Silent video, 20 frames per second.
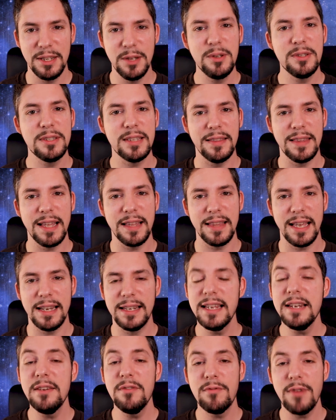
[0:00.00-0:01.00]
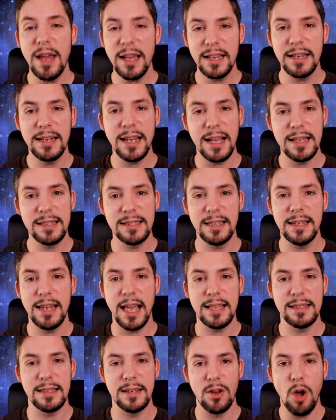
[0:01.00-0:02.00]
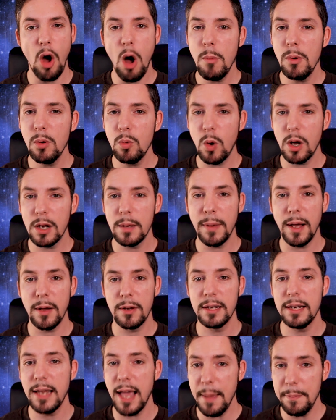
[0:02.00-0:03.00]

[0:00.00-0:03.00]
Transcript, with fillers: news and that they didn't recognize it as a normal What About It